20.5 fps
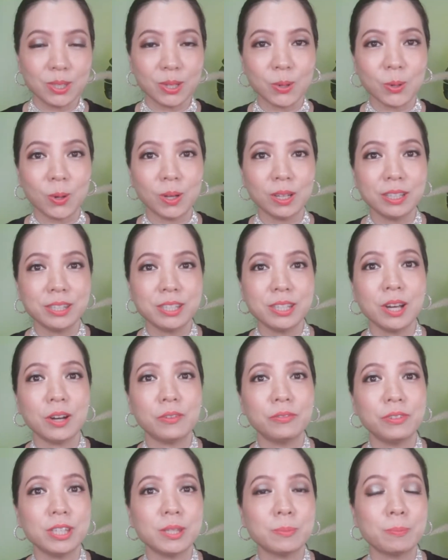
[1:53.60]
The quality
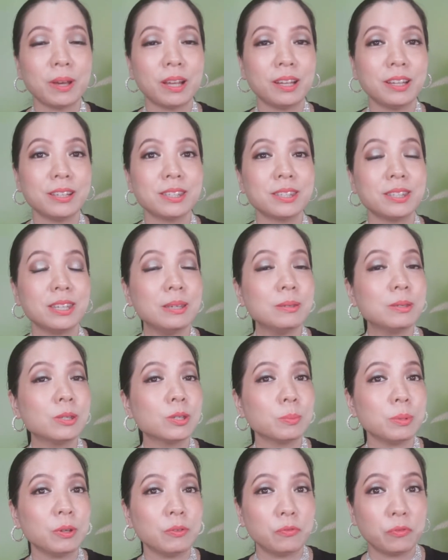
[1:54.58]
of this palette
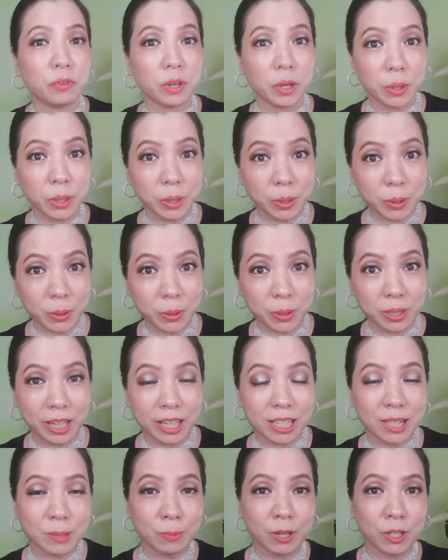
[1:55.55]
seems to be very
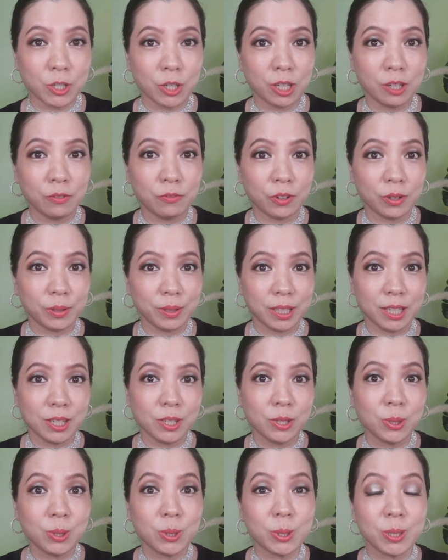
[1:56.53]
good, especially for
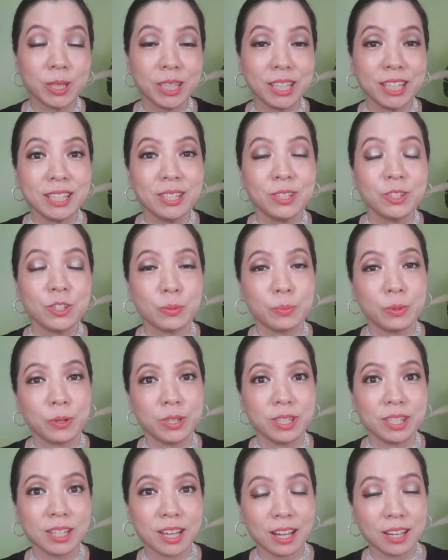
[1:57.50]
these three
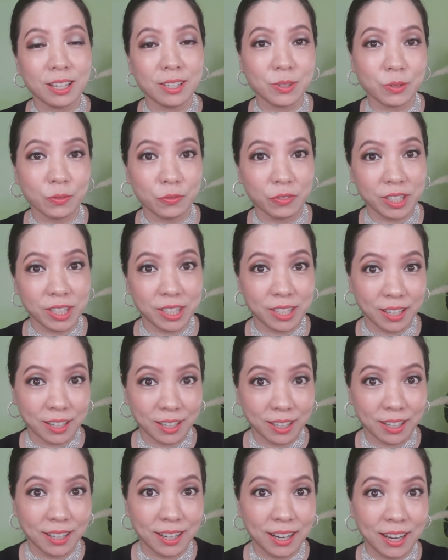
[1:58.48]
shimmery colors over
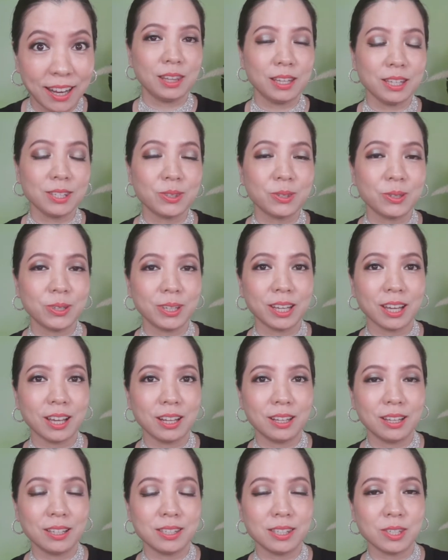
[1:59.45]
here. These three
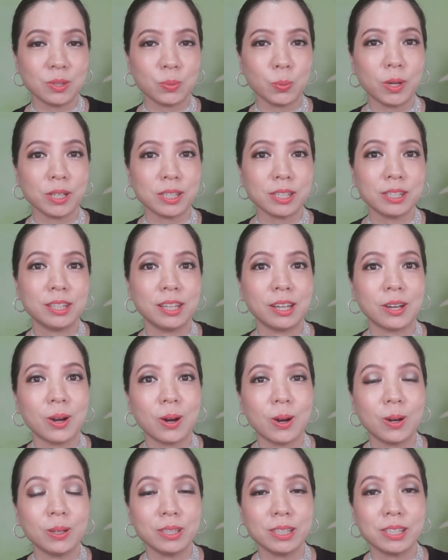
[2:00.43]
colors is what they
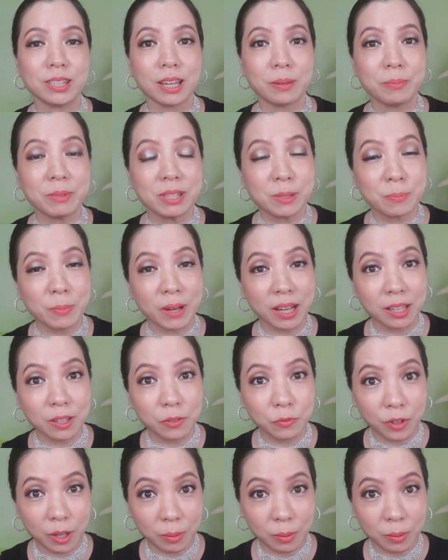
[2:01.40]
call the Diamond Sparkle